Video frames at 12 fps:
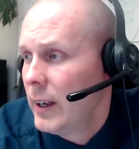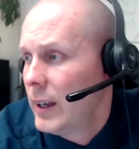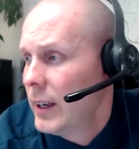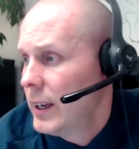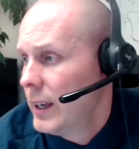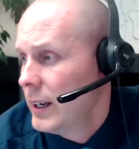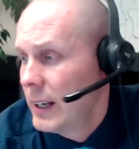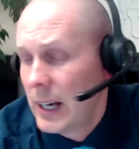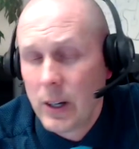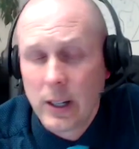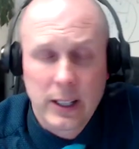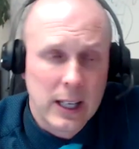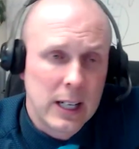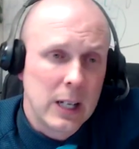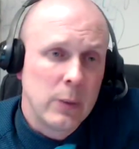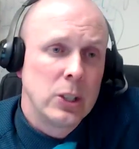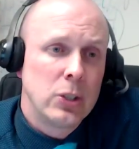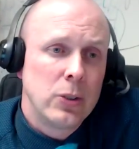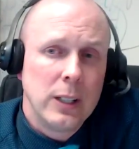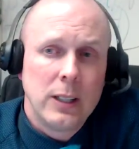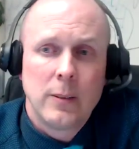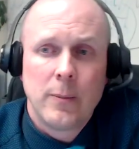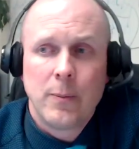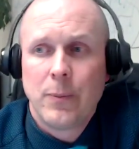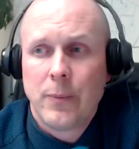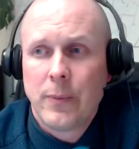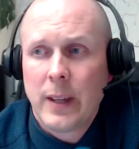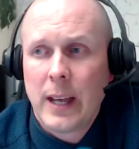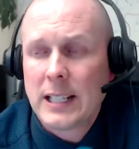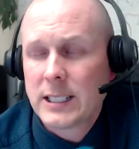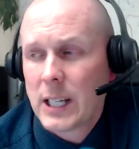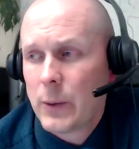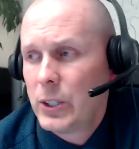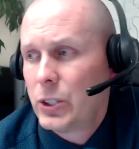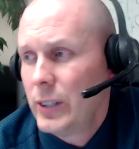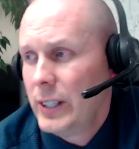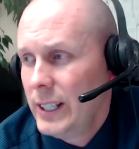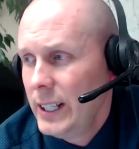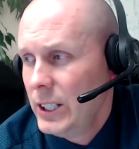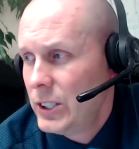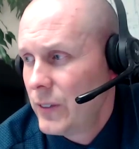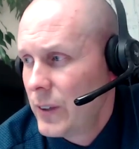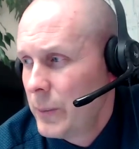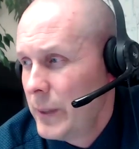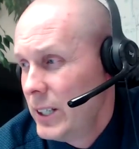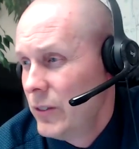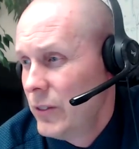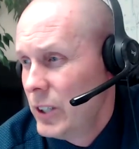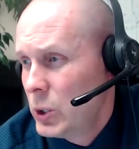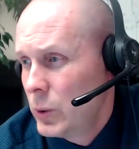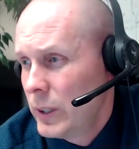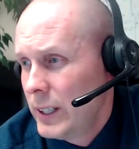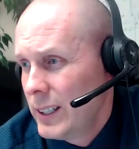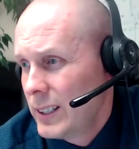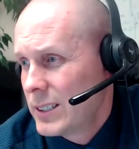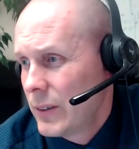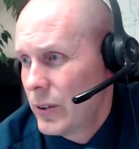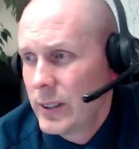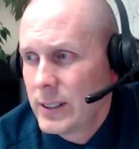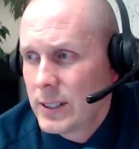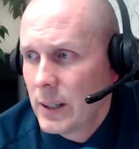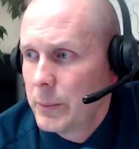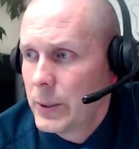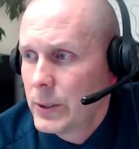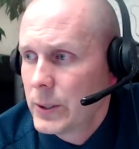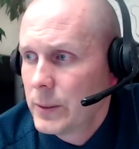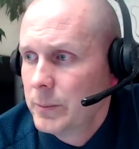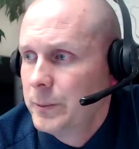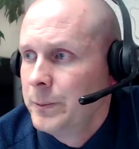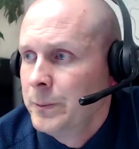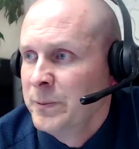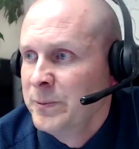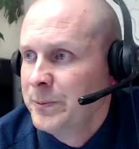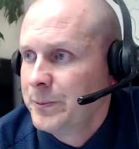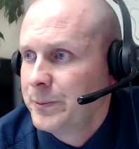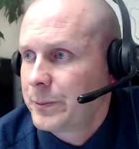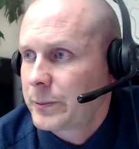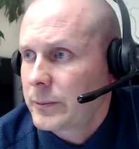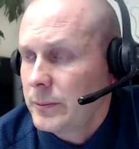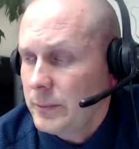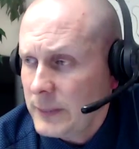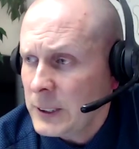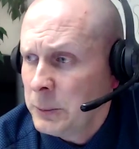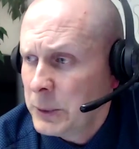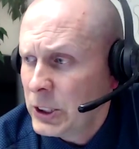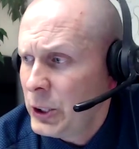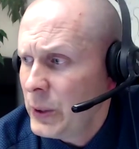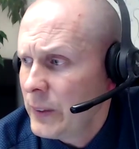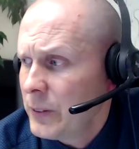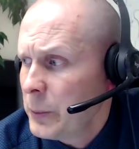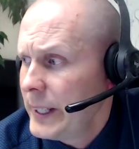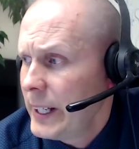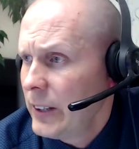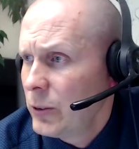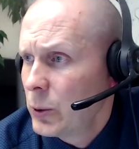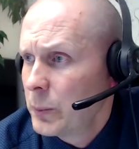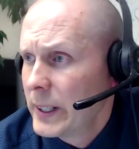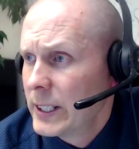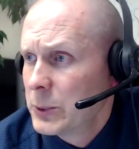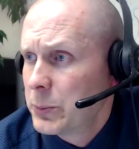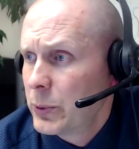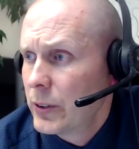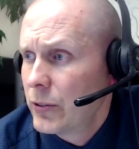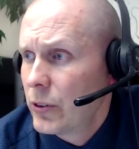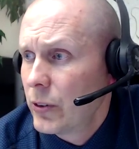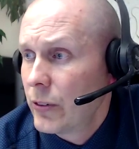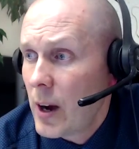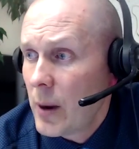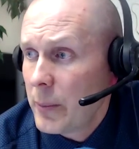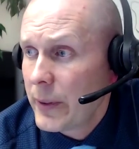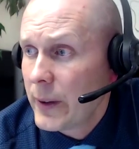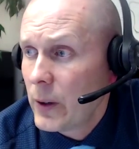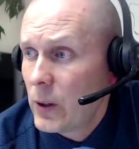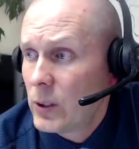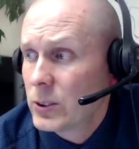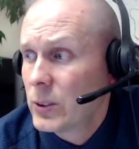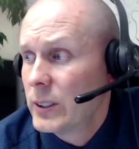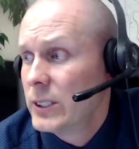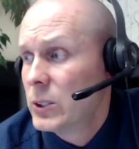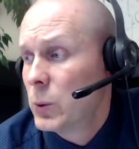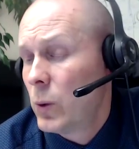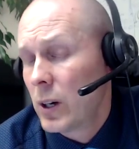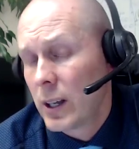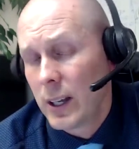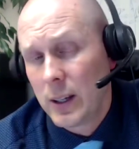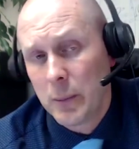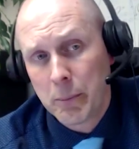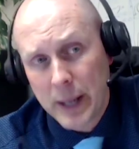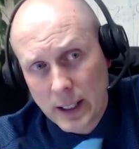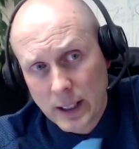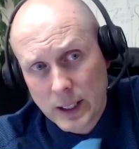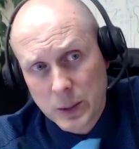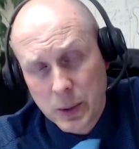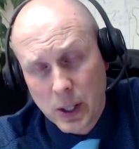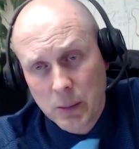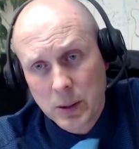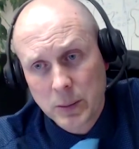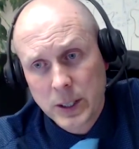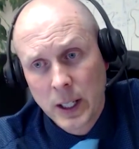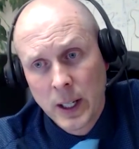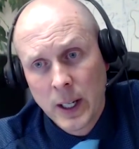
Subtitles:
And I would treat them as I would treat each of them individually, except for in the same person. But you do have to be careful because peripheral neuropathy also leads to walking and balance problems,